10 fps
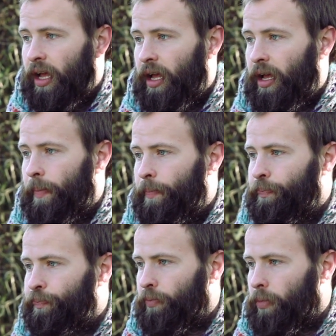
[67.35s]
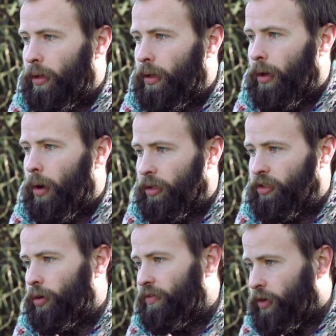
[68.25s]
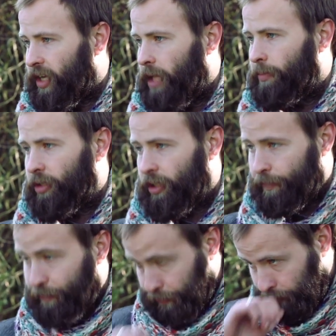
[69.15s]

Um, also, if you could help us